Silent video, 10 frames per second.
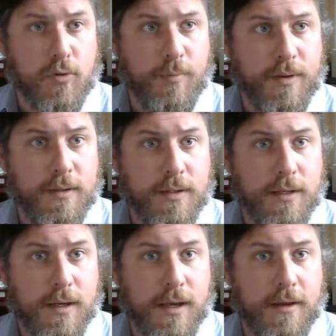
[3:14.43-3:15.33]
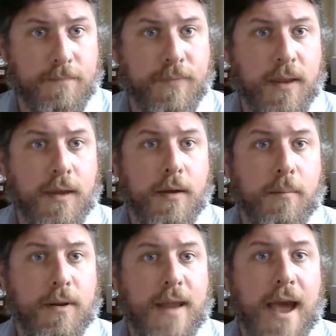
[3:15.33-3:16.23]
PC again,
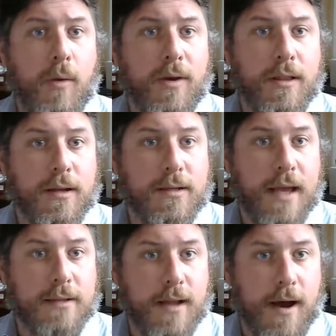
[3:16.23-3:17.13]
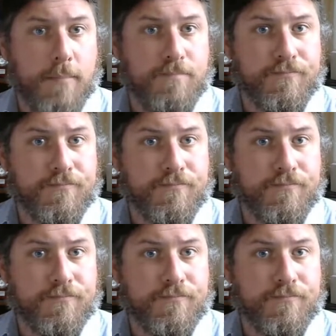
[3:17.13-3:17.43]
but now we click desktop